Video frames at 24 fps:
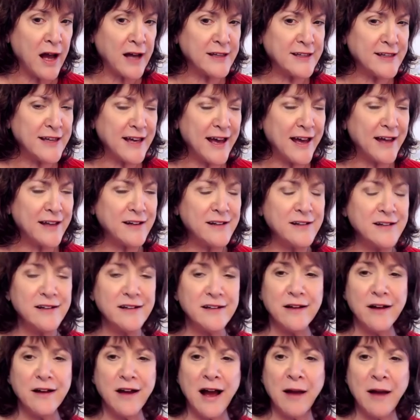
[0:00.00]
again,
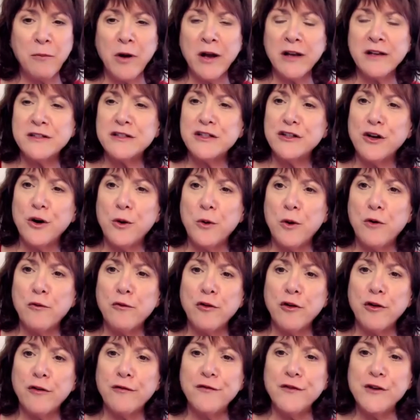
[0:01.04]
I wanted to go
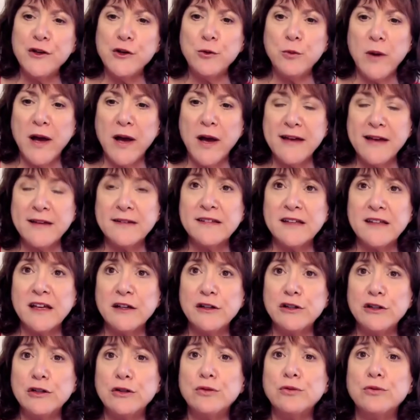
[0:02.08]
over a few ways
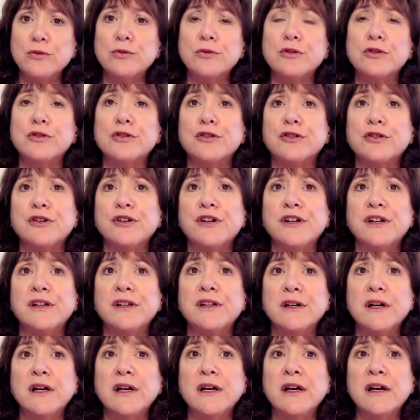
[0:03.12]
that you
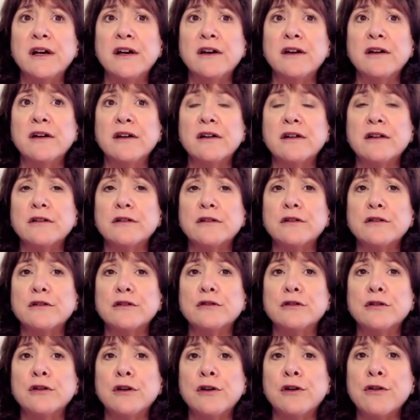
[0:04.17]
could
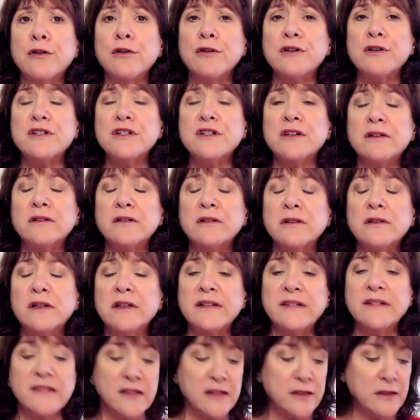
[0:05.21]
learn to
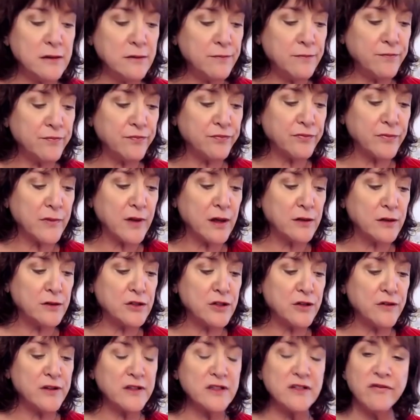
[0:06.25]
listen
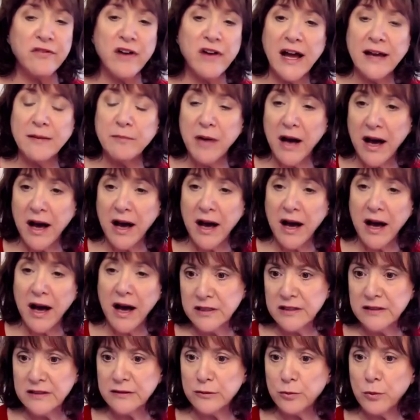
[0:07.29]
to the divine
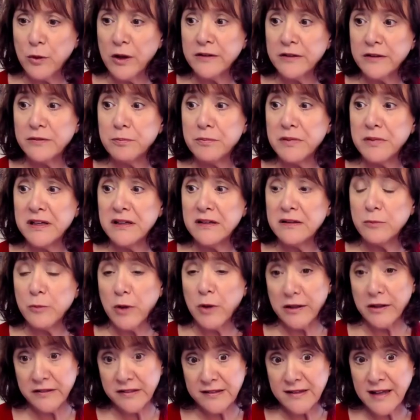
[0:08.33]
possibilities while
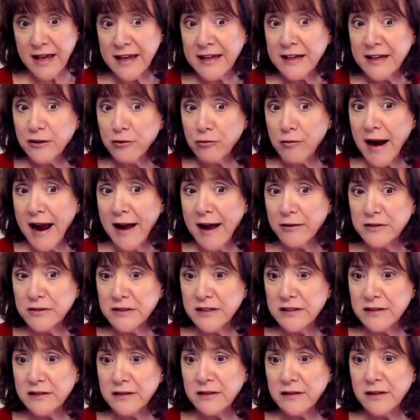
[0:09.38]
speak, while staying
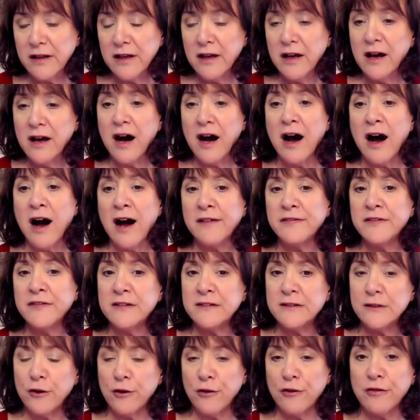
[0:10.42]
grounded on
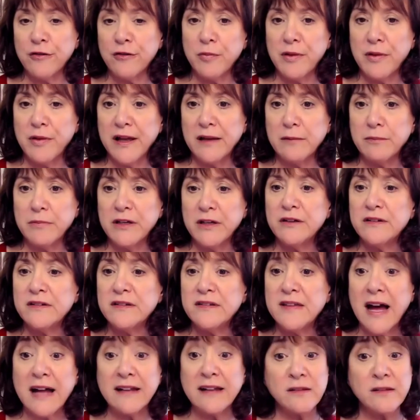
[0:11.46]
this earth plane, because
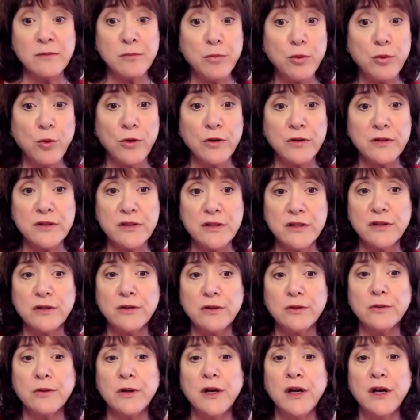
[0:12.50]
that's important
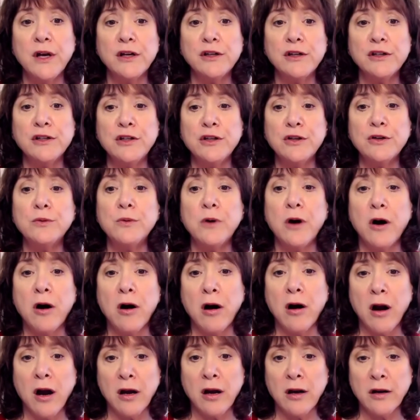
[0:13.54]
too. You
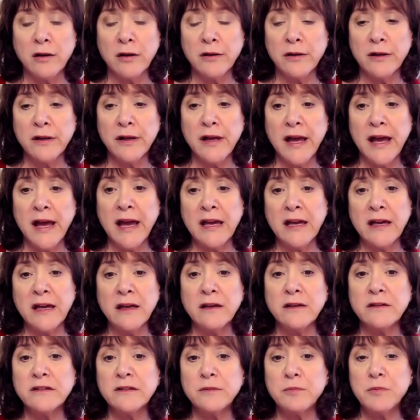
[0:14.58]
are a
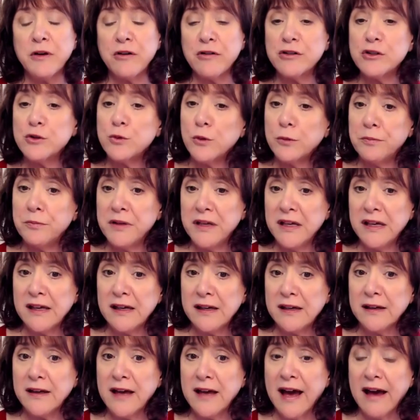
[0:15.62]
spiritual
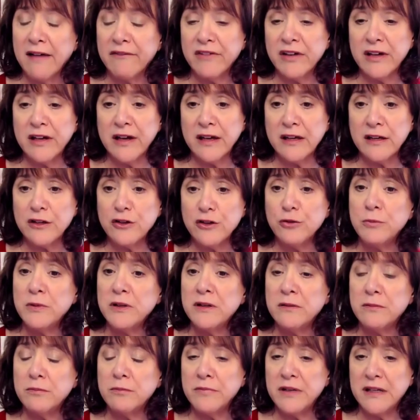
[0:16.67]
being having a
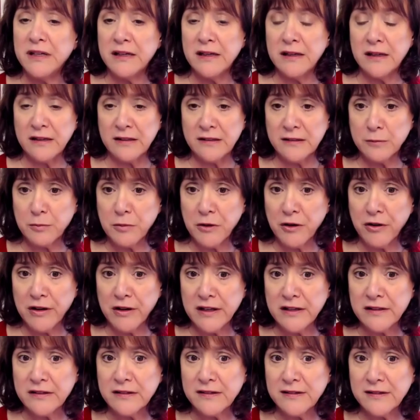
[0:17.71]
human being
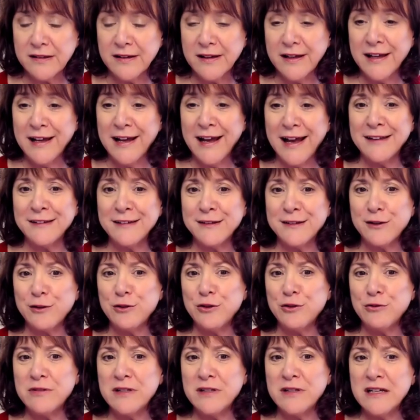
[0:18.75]
experience. And so
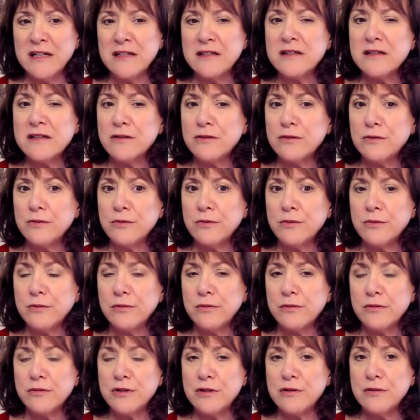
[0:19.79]
you need to
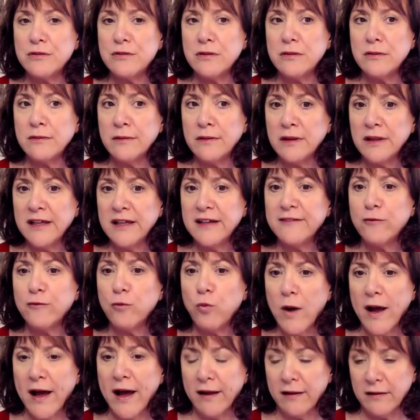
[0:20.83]
live
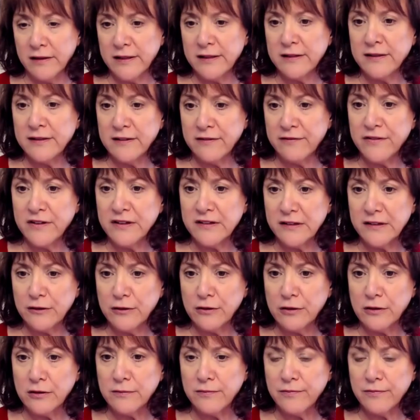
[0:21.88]
well in the
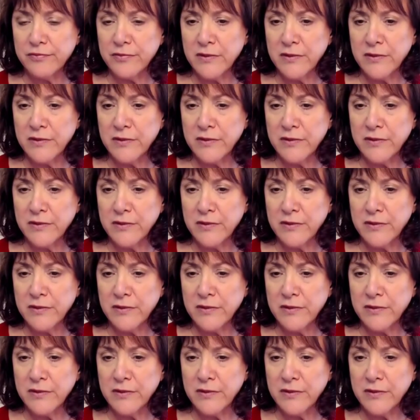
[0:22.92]
physical,